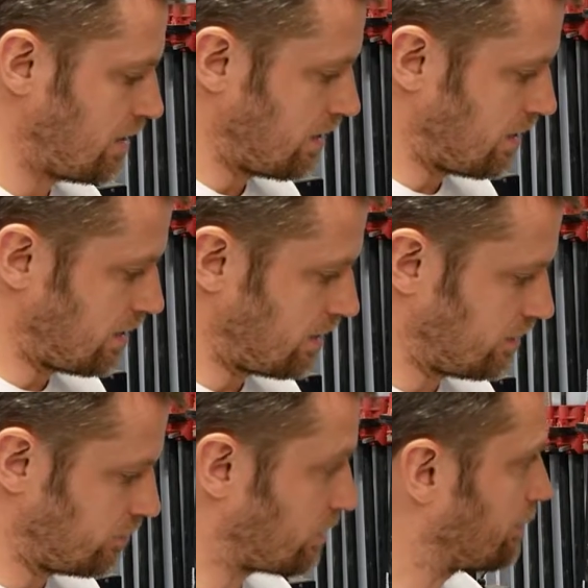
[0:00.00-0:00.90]

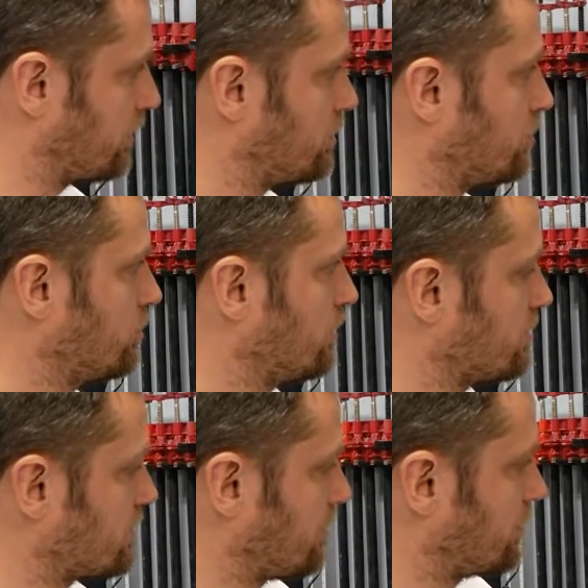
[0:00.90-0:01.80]
And what I'm going to do
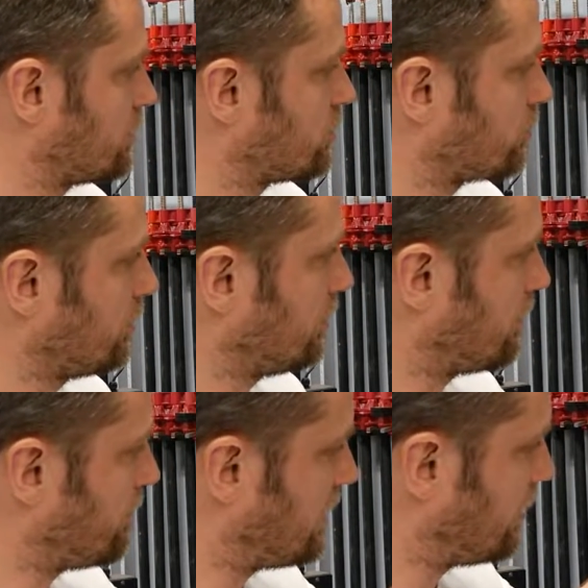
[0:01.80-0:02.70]
is I'm going to drill
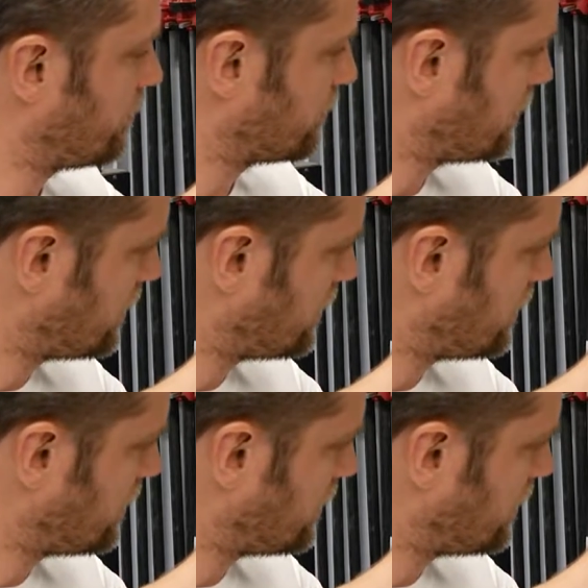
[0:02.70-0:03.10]
about